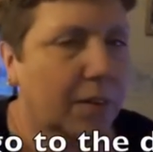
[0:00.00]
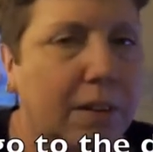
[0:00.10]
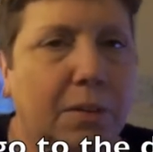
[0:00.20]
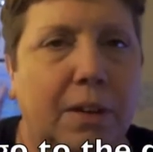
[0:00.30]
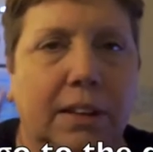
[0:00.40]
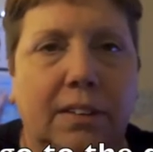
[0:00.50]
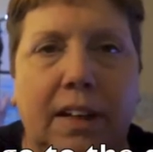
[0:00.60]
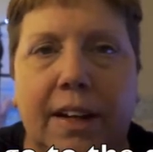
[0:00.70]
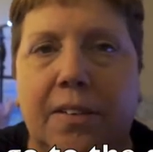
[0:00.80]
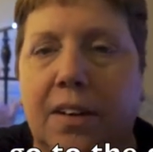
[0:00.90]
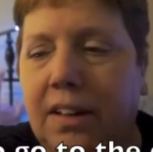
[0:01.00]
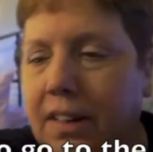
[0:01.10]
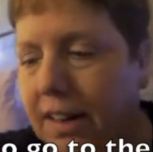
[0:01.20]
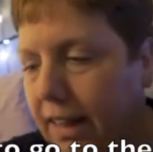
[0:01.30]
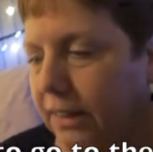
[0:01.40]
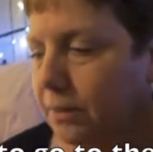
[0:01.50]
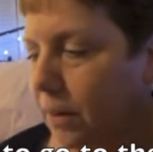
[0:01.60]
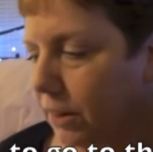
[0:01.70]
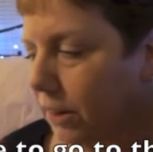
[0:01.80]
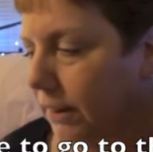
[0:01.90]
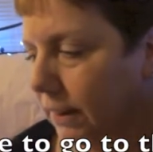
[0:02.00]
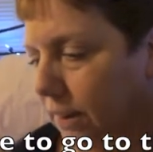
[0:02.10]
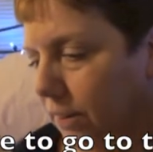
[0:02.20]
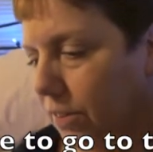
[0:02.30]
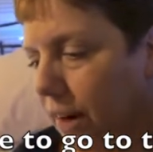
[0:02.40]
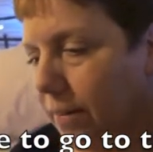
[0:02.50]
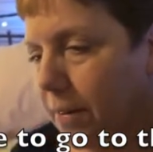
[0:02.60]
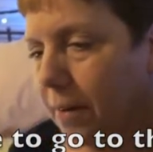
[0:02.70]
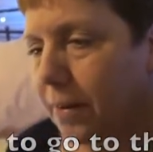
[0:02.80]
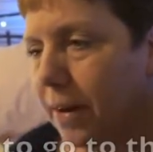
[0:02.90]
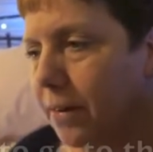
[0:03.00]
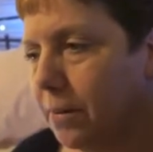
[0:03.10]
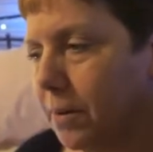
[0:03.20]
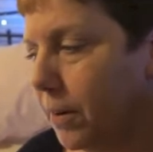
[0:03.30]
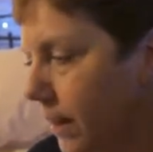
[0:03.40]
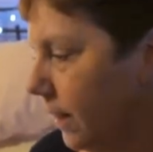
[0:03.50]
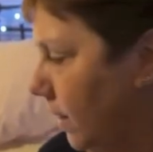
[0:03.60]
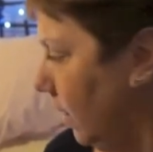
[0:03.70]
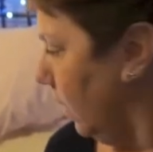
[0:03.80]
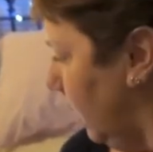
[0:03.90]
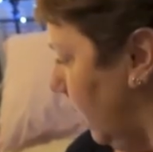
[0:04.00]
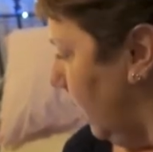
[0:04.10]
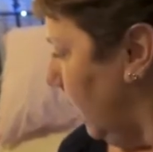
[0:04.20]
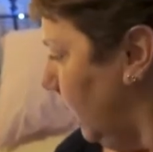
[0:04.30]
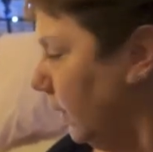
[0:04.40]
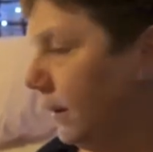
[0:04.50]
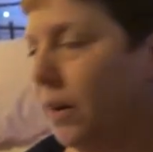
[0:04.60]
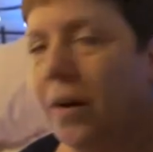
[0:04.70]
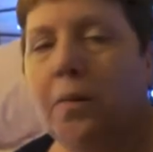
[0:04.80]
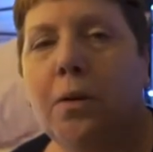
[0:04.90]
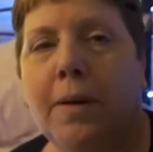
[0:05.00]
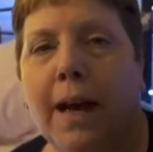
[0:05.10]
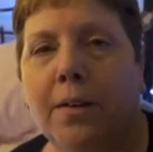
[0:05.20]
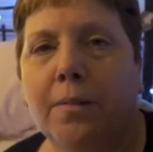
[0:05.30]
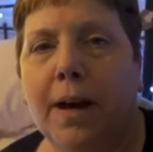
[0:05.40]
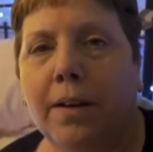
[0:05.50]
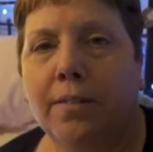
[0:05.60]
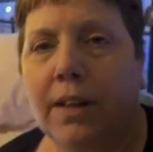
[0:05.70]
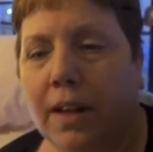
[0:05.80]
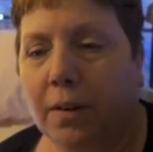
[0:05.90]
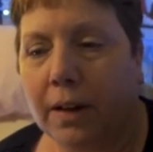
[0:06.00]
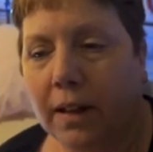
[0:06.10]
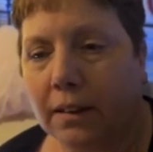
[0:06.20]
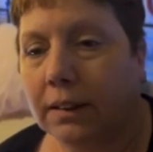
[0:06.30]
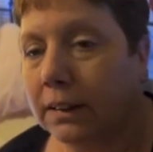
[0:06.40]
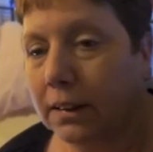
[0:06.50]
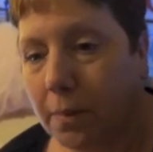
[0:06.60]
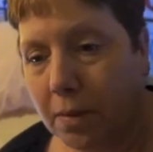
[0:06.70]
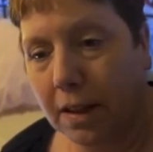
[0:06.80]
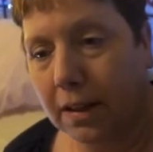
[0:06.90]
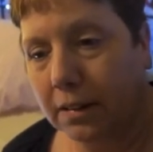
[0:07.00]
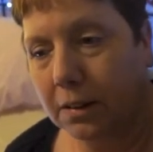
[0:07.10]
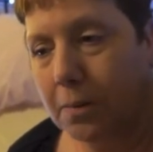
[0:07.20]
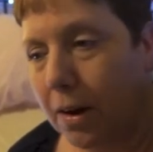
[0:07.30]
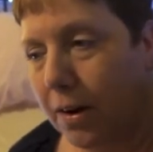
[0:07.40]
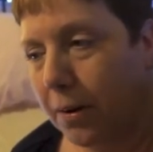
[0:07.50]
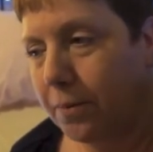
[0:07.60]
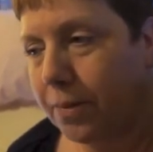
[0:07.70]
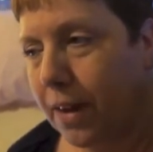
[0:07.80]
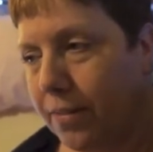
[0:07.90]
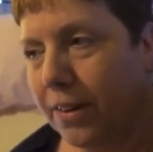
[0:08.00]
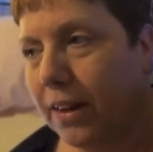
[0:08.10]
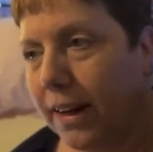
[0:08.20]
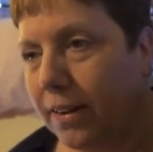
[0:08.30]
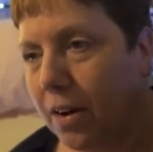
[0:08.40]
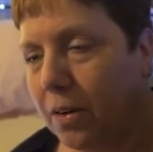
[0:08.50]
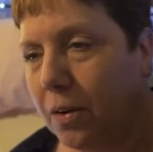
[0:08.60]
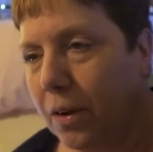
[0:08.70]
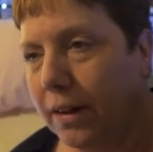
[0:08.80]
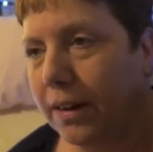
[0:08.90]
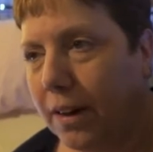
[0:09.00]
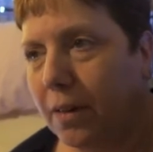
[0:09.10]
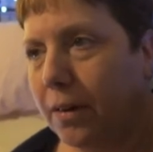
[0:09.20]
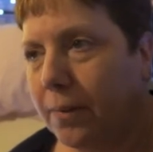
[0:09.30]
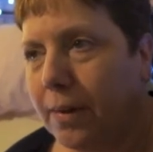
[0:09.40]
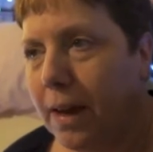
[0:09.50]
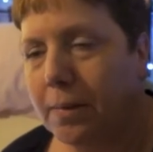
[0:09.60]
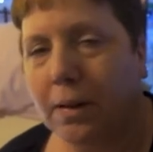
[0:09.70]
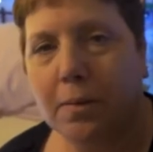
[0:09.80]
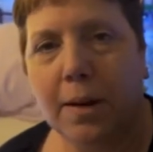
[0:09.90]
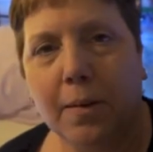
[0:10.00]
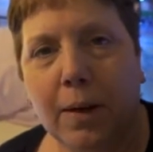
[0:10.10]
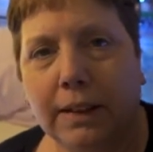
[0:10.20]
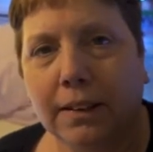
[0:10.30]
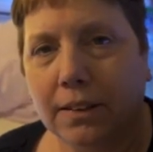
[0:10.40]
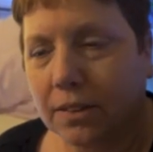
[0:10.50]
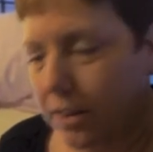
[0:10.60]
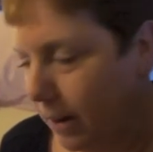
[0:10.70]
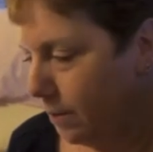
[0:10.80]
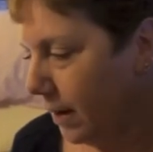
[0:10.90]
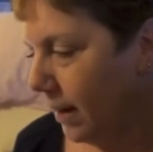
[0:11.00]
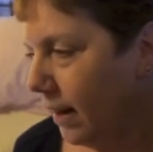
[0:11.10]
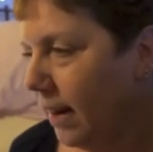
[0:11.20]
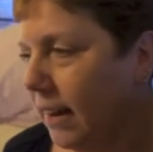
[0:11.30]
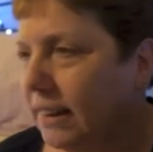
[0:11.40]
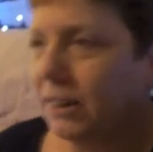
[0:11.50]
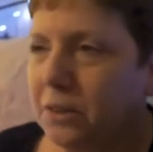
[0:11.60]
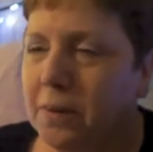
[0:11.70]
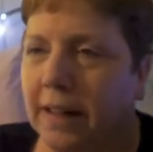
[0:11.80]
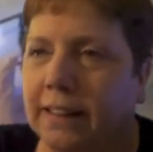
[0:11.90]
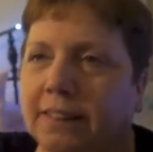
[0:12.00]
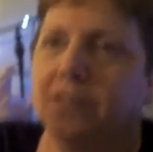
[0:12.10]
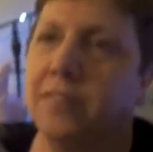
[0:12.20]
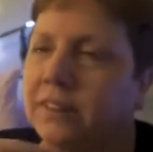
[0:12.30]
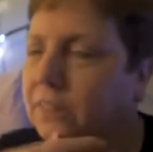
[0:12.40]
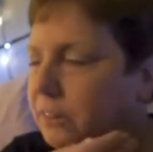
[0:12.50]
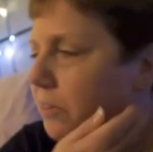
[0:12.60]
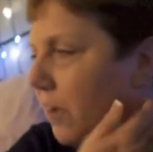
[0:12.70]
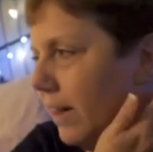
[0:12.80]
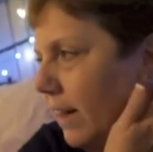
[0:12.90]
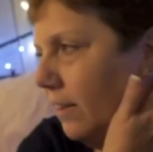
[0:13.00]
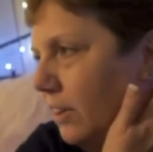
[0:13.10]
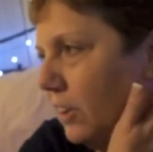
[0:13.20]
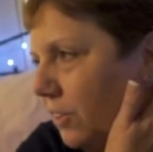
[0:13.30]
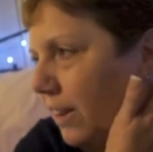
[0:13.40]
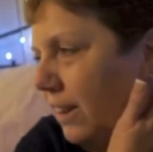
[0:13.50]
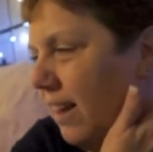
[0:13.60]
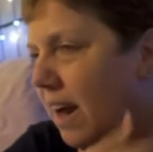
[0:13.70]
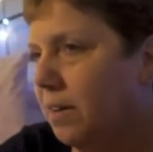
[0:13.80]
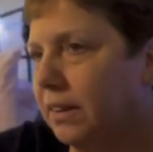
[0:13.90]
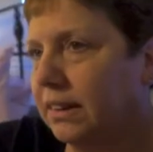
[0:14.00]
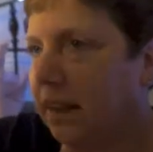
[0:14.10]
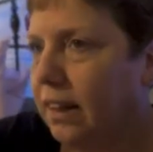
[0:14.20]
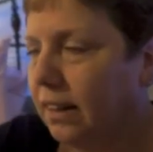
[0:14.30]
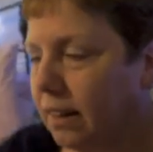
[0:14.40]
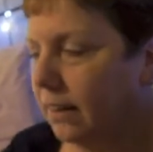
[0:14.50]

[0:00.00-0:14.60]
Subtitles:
go into work till later on in the day tomorrow. She said she'd drive me up there in the morning. So I will be out and about videoing something tomorrow. I feel like not calling and going up there, but it'd be a wasted trip. It's too bad. His office used to be right down the street, and now it's like...